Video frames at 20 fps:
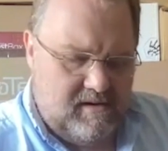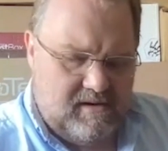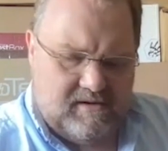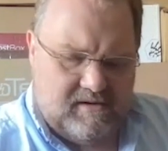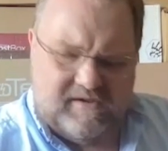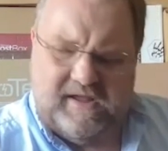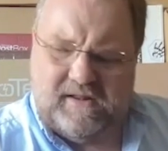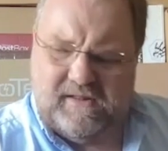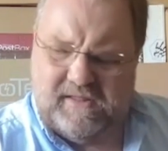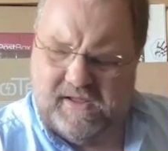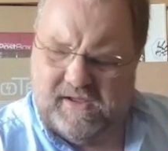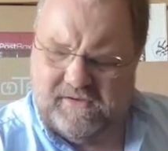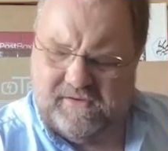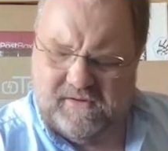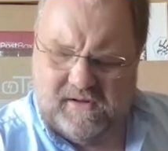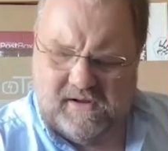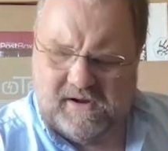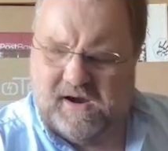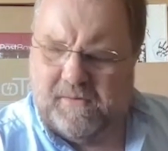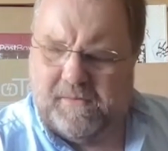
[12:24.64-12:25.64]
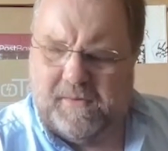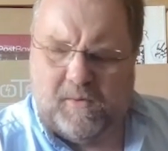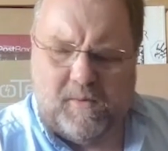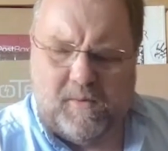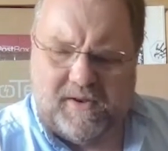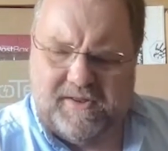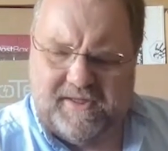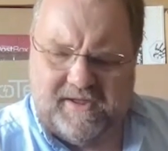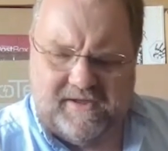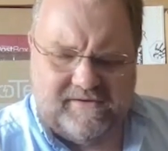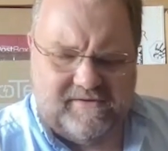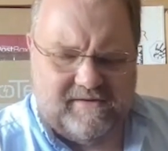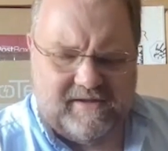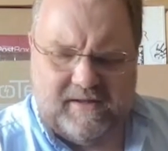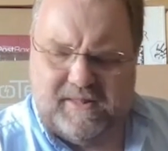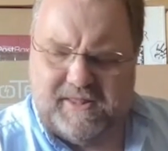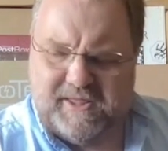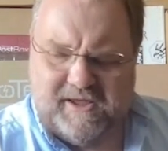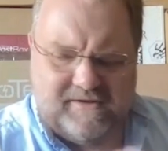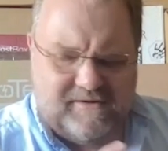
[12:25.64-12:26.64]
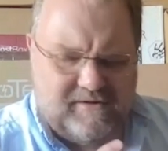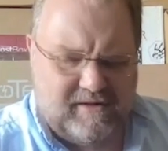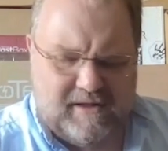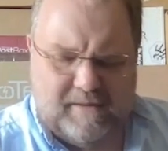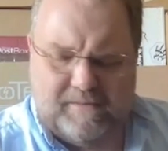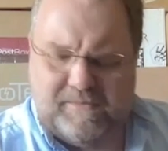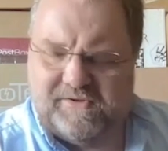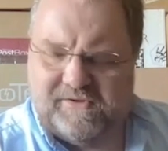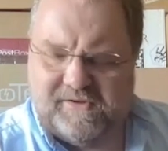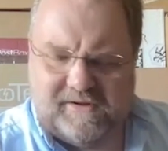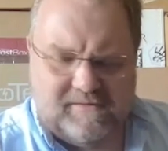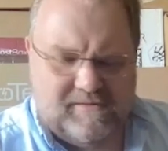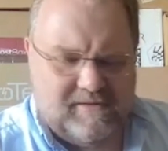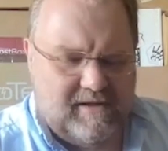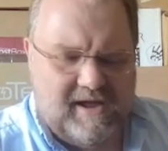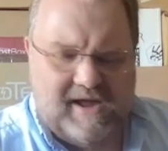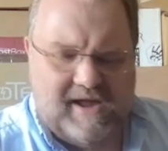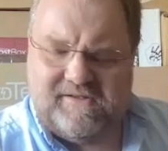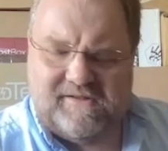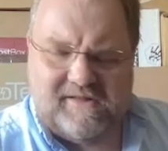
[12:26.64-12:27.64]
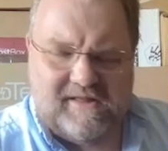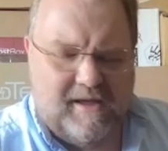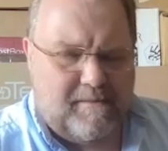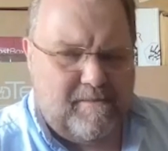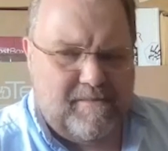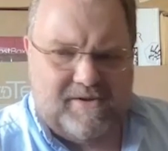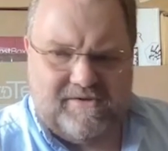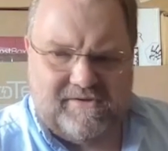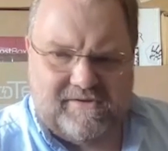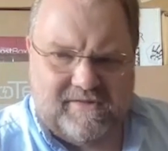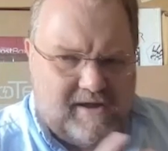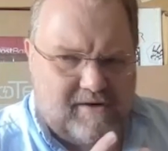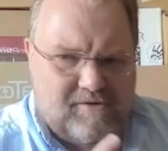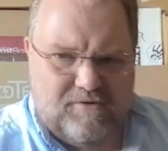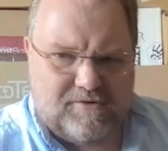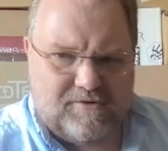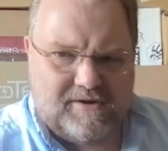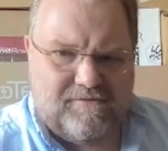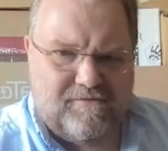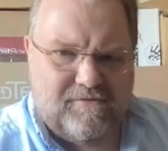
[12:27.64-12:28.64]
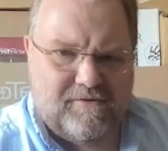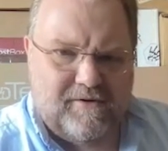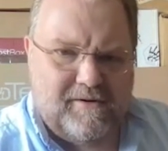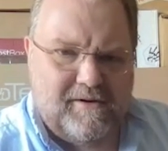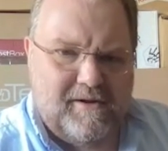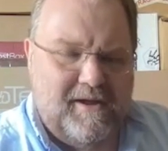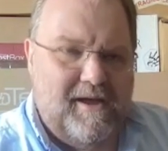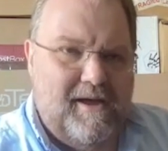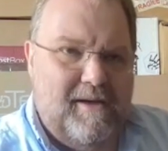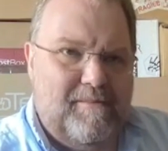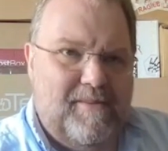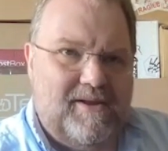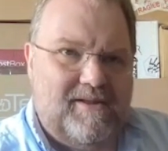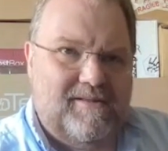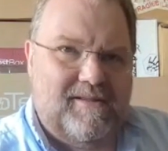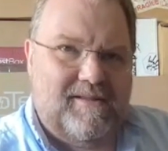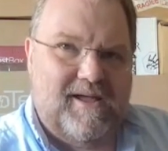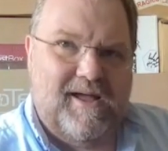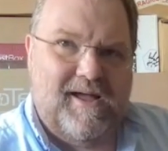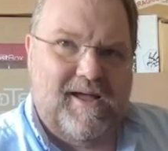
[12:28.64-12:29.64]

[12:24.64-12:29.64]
10,000. I can't remember, 1,000, 10,000 numbers. It's numbers. They're all different, but